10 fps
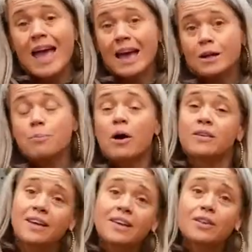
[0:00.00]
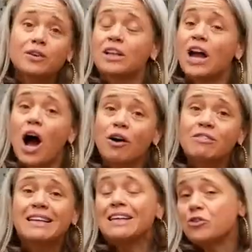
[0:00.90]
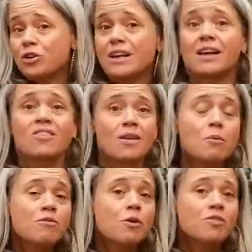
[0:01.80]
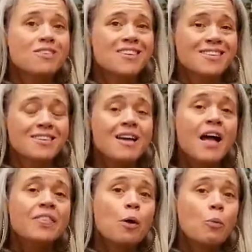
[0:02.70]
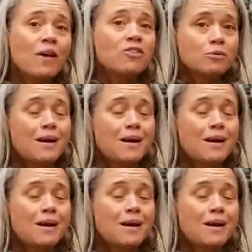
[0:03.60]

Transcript: and particularly often in treating some of those diseases that Western